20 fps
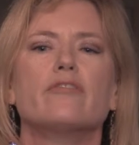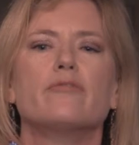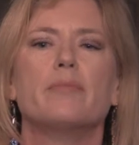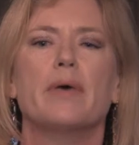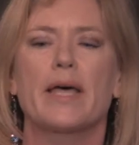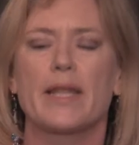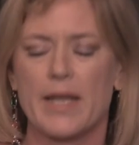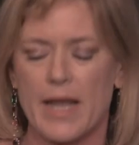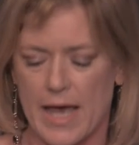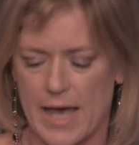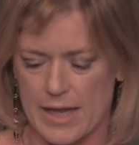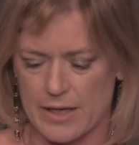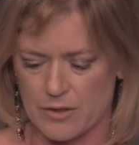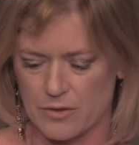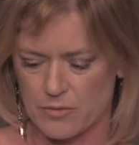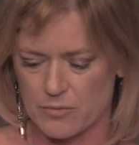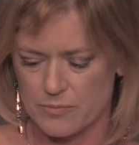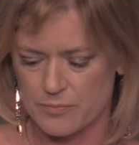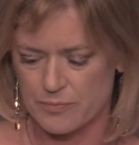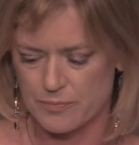of
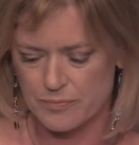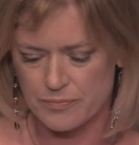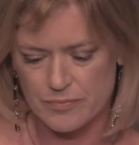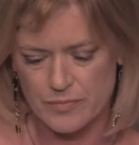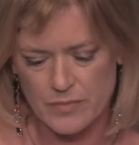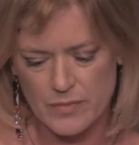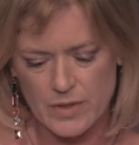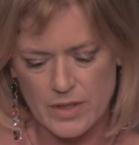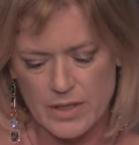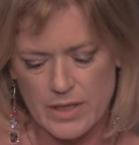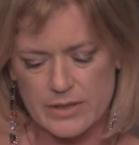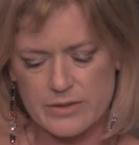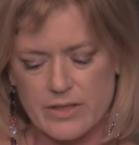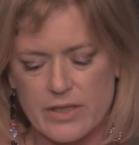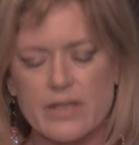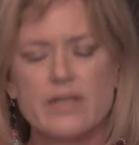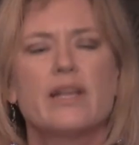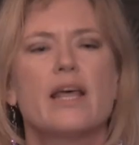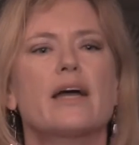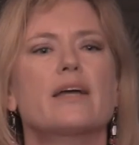Manhattan. It
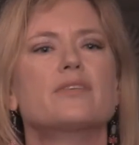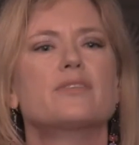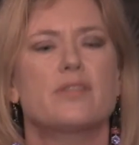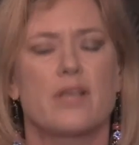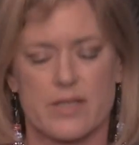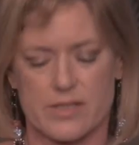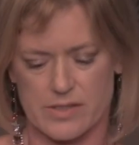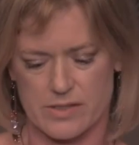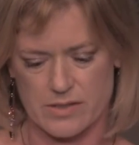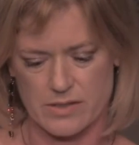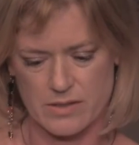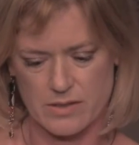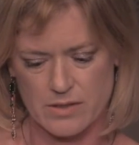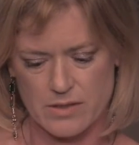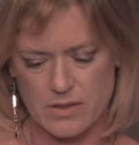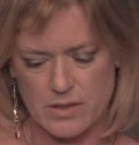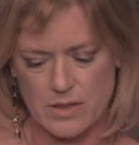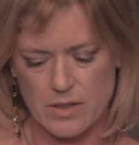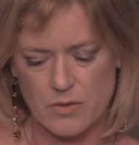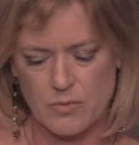connects us.
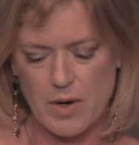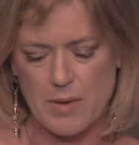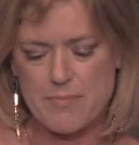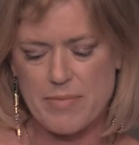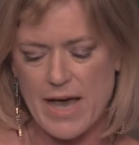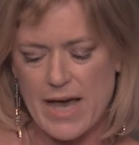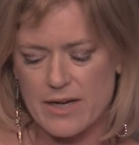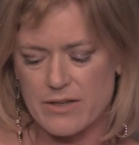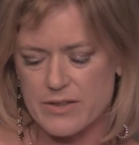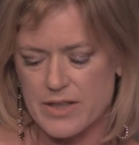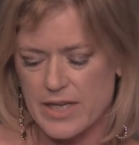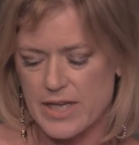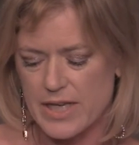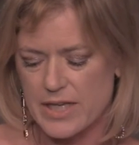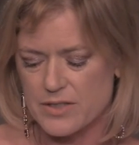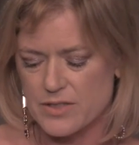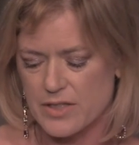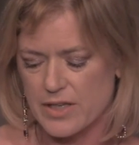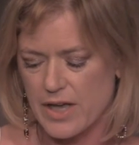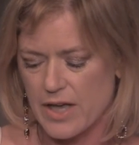We battle the
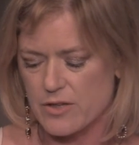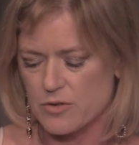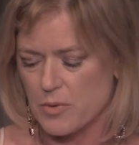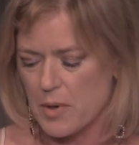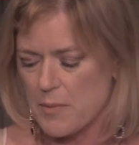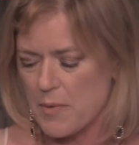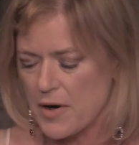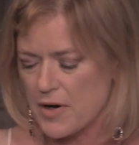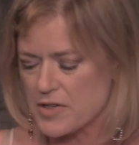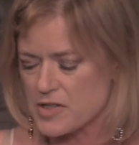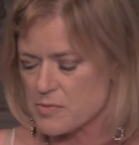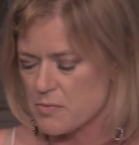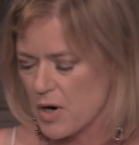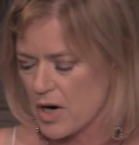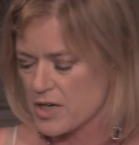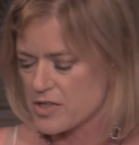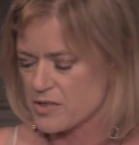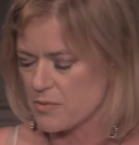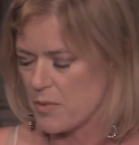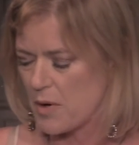heat together. We wear its
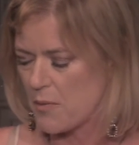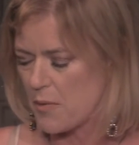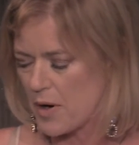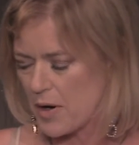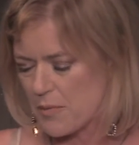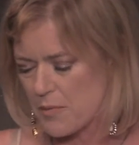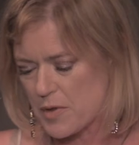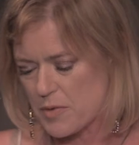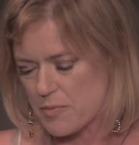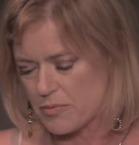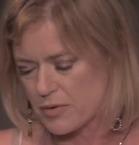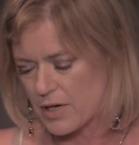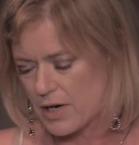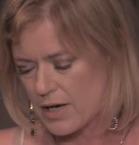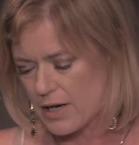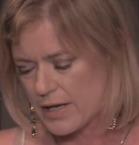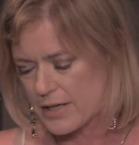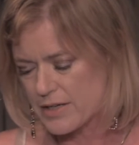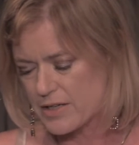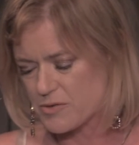marks and we wear it with
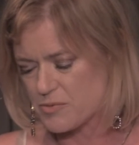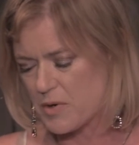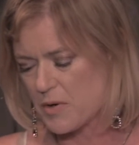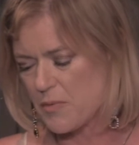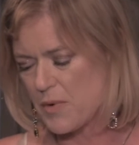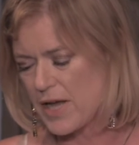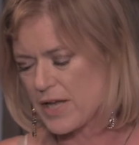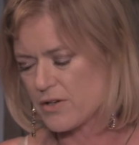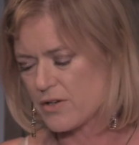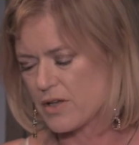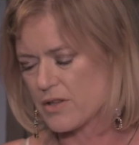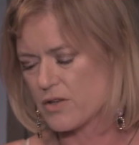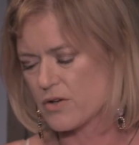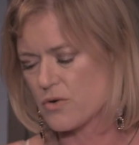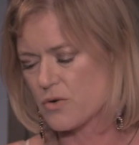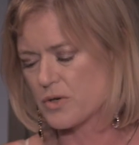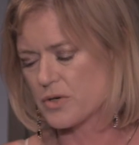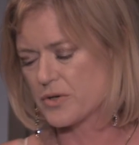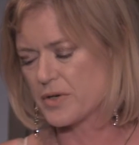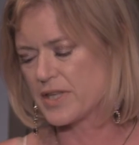pride as we wait on the
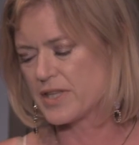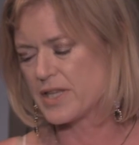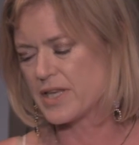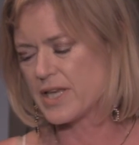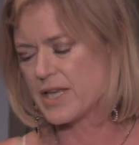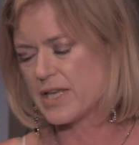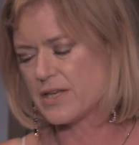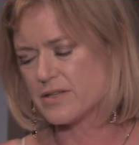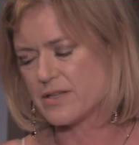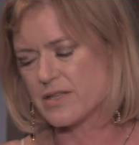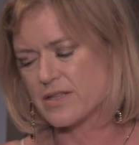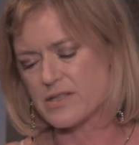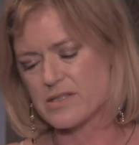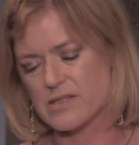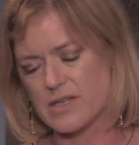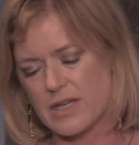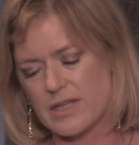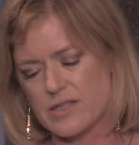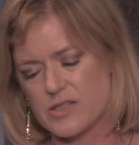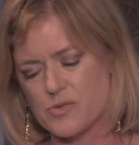corner in the heat, in the
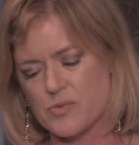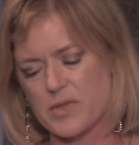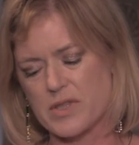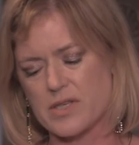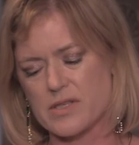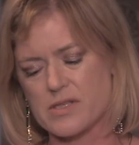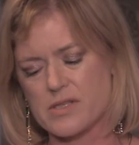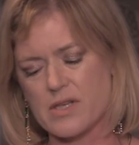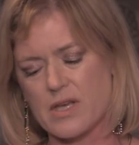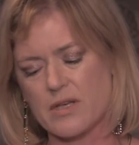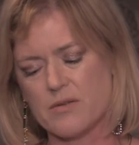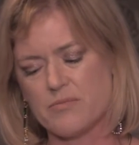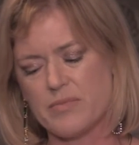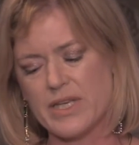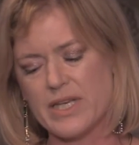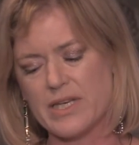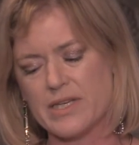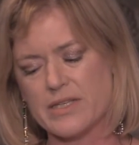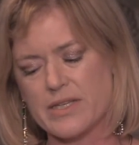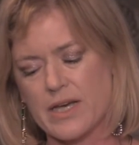silence, with the sun
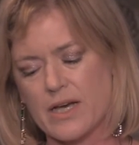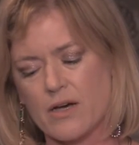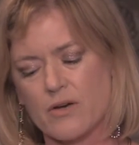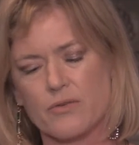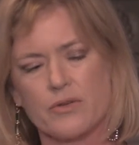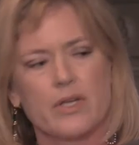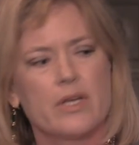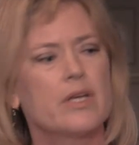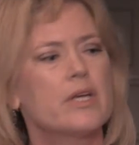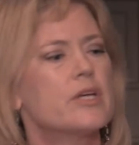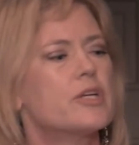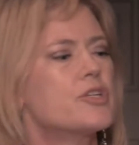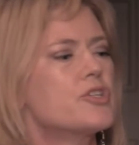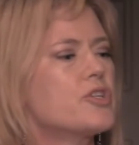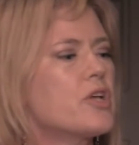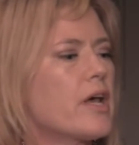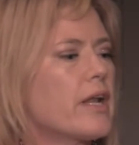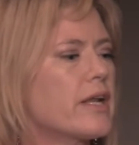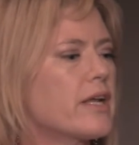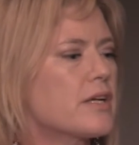beating down,
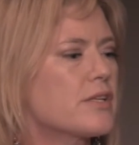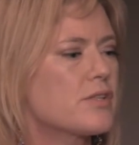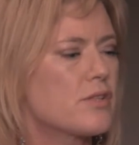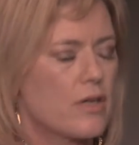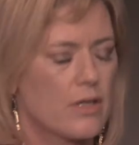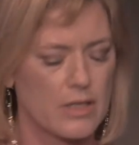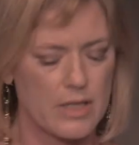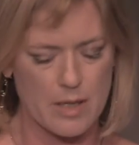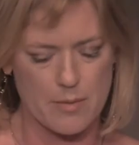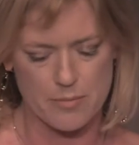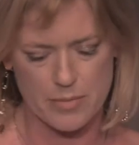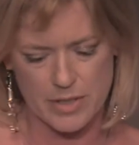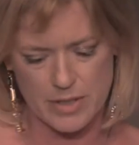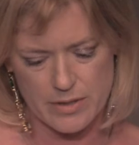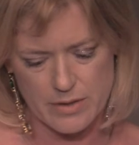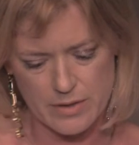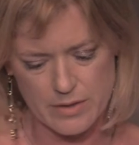shutting us all up.